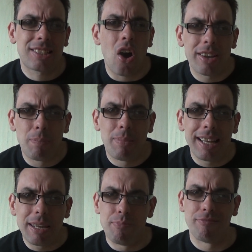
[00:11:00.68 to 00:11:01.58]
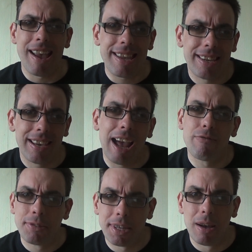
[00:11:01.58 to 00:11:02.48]
I completely break
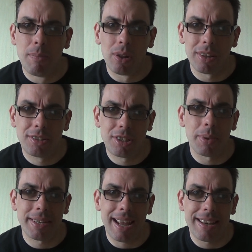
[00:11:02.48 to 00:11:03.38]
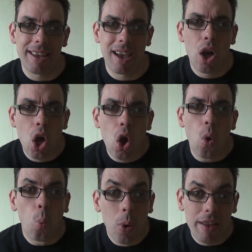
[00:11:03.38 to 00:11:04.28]
Andrew Turnbull and Stuart Denyer
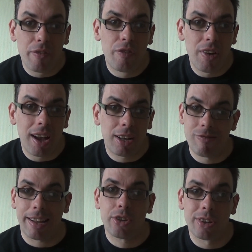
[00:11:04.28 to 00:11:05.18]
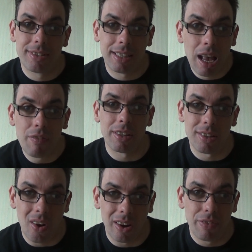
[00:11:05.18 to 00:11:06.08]
with corrections and cover
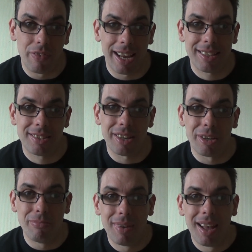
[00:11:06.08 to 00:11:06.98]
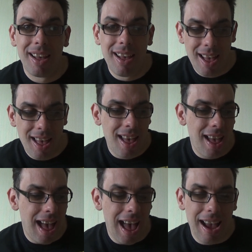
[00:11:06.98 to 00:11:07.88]
design for the next 2.
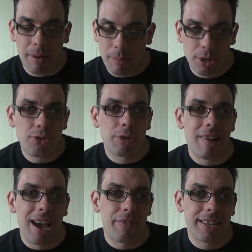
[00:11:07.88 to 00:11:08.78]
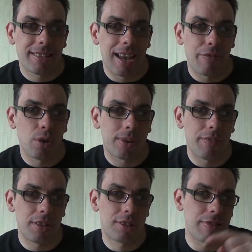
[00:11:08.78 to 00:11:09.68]
I'm hugely proud of it. If you look in
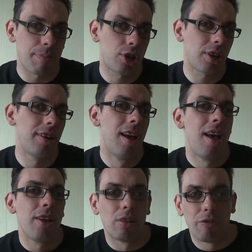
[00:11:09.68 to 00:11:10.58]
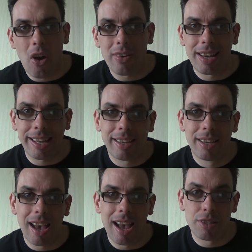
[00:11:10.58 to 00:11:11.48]
the description, you'll find a link
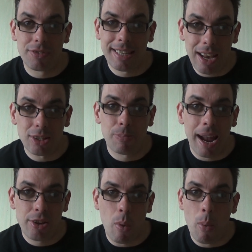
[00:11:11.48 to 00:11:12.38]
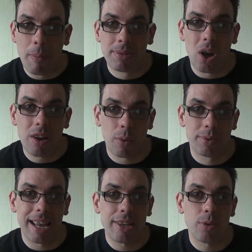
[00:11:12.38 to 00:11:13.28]
to a sales page on my website that will
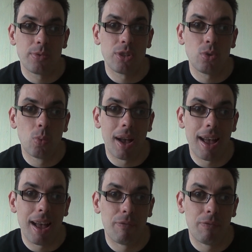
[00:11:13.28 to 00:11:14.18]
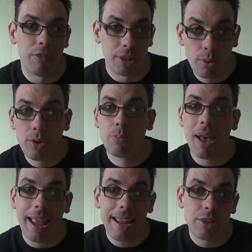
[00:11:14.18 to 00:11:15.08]
take you to the Lulu
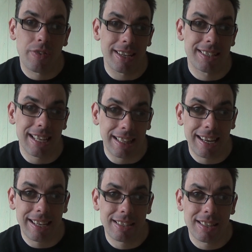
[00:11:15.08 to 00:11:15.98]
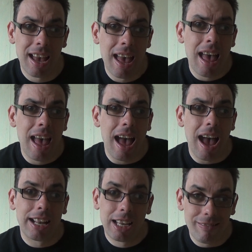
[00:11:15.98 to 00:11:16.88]
page that is selling it.
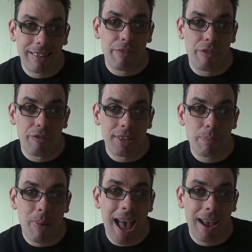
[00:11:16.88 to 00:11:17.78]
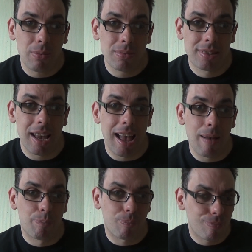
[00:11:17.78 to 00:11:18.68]
Currently at
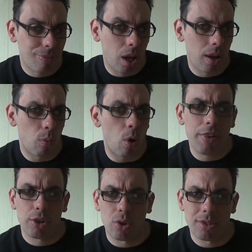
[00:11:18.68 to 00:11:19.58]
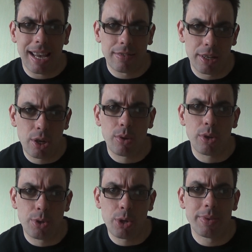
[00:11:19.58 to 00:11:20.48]
£15. One thing I should also say is that
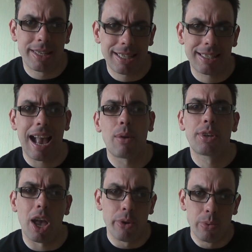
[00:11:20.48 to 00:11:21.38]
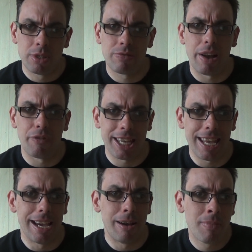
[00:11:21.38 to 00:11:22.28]
Lulu do discount codes throughout the
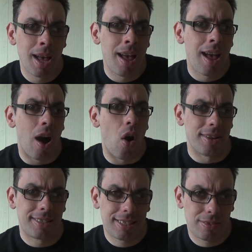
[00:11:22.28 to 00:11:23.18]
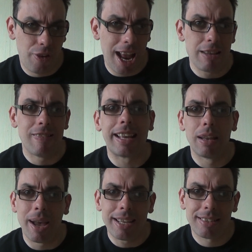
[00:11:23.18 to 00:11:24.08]
year on a fairly
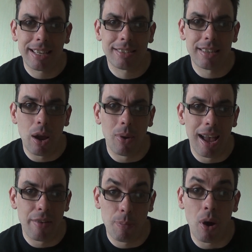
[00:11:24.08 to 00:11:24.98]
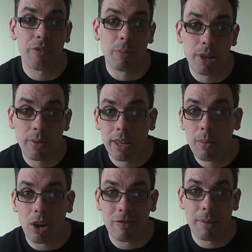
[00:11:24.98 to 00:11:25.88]
regular basis. So if you buy from
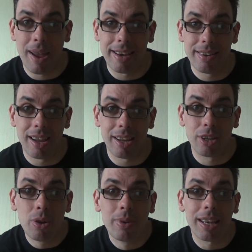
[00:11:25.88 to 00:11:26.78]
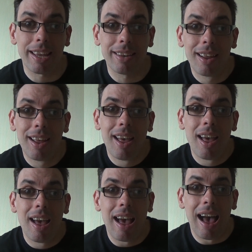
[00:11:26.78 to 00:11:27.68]
Lulu, I'd recommend Googling
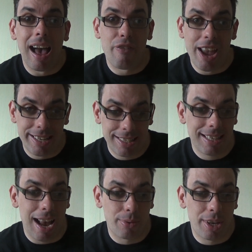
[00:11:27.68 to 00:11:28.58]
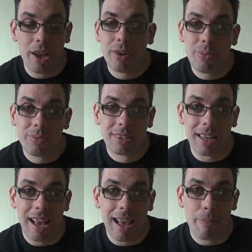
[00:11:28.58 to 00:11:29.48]
their discount codes,
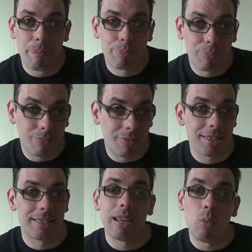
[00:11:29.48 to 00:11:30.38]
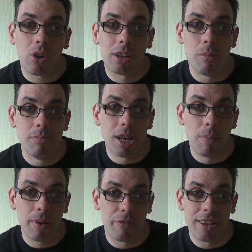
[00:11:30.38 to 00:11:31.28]
see what comes
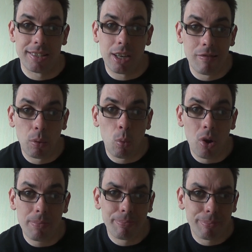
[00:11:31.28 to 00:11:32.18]
up, if there's a current one.